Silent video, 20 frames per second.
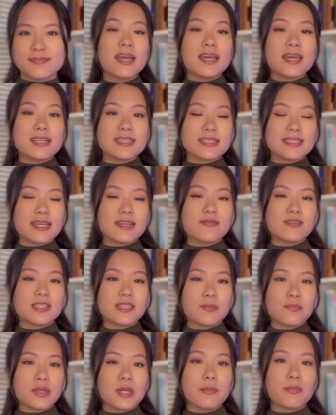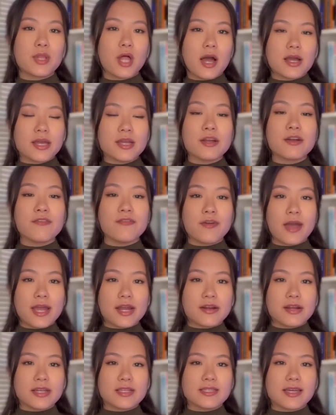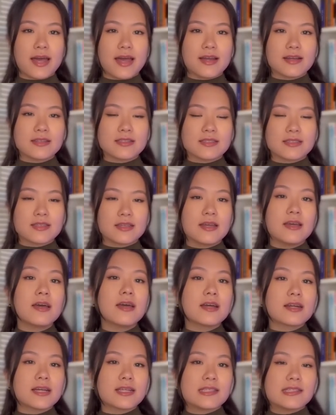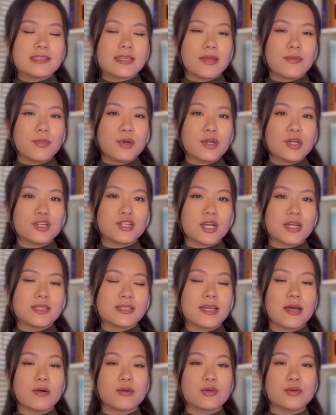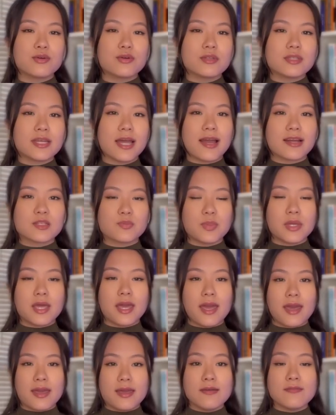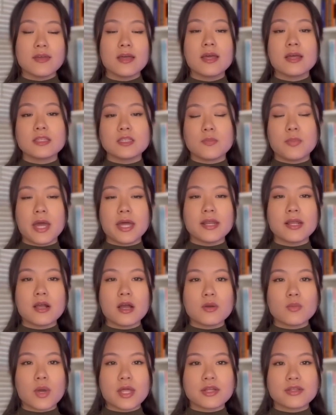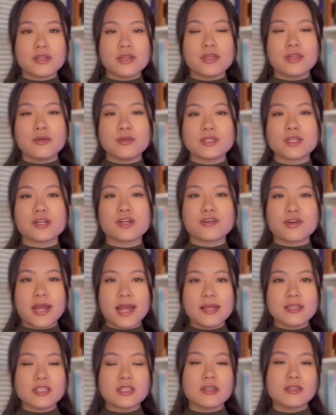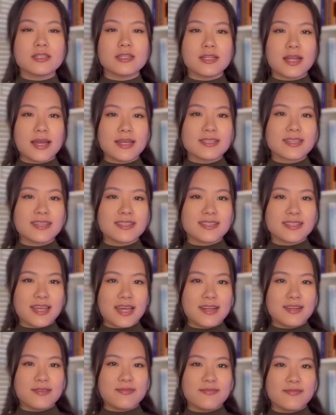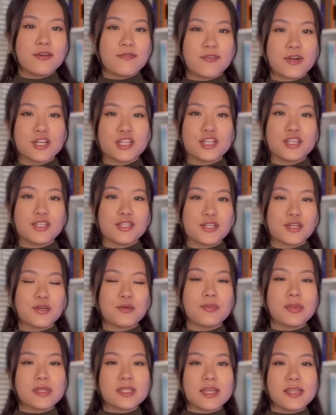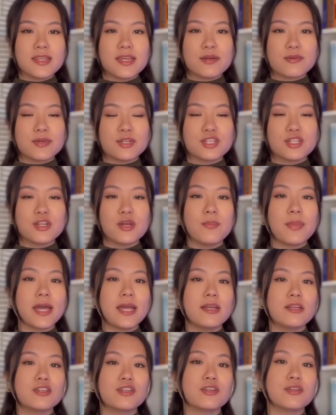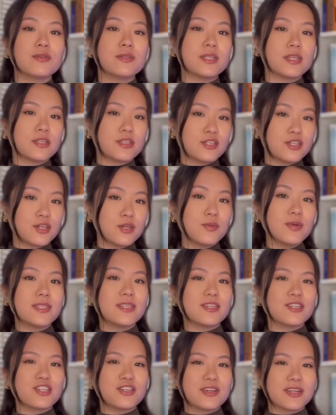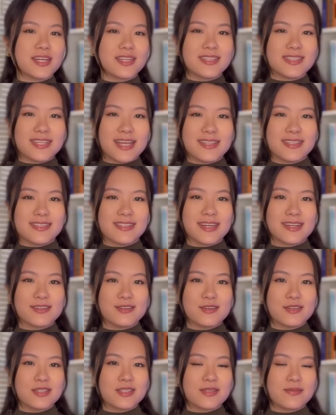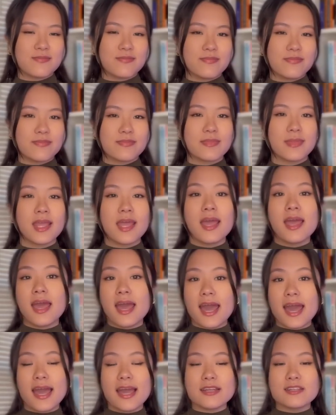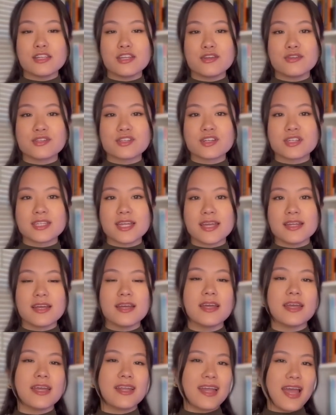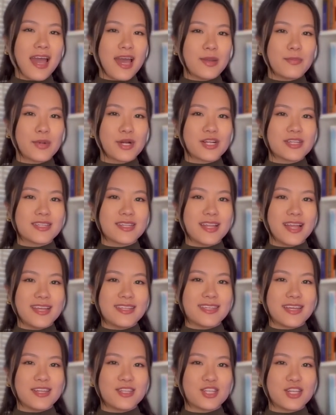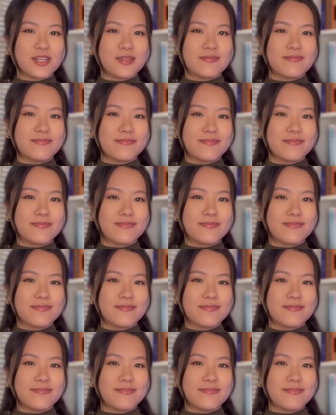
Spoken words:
Instead of simply blocking or firing tags, Consent Mode adjusts how Google tags behave depending on whether the user grants or denies consent. Version 2 builds on the original by introducing 2 additional consent signals: add user data and add personalization.